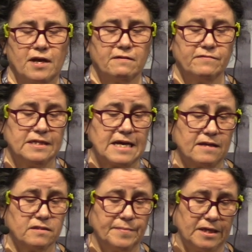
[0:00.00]
that of the
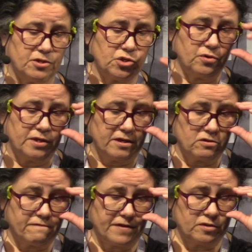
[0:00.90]
task manager, the
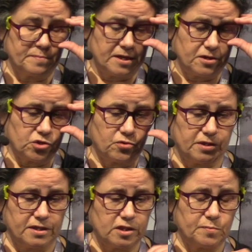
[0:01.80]
interface manager, and
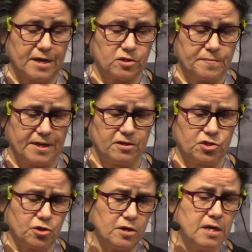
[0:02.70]
the dispatch
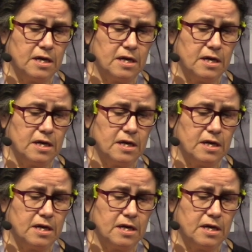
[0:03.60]
manager.